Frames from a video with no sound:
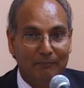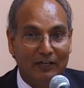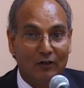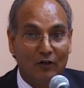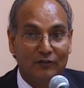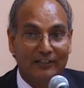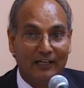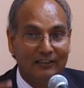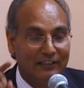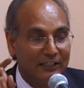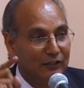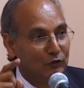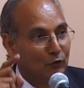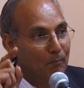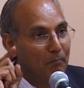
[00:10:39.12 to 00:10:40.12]
because at
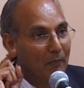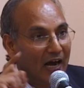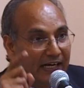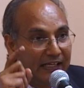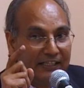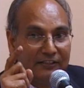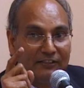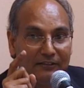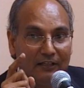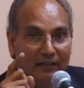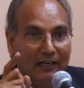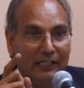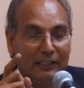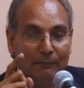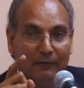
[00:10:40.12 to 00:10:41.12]
least your mind is in the
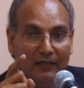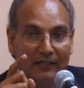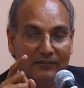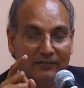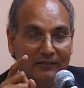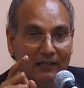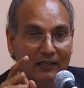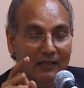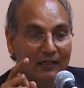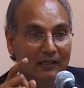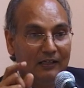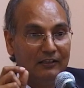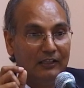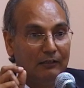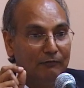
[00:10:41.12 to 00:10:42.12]
right place,
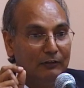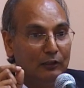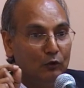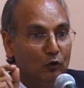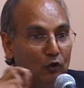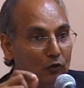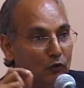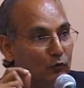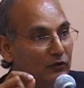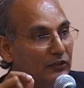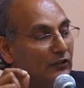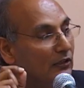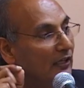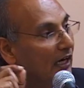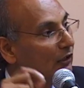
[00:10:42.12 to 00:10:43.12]
that we look to
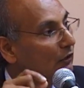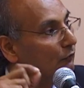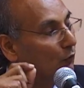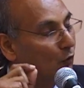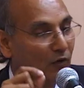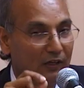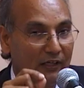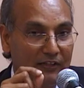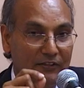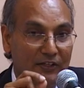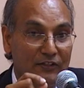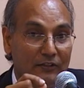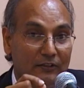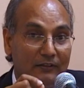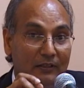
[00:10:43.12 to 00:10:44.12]
this kind of
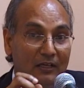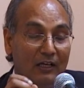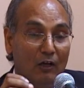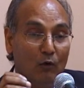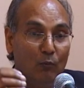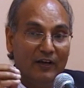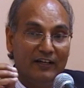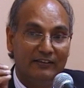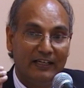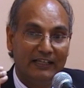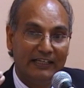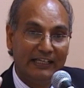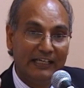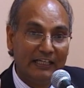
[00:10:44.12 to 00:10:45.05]
organization where the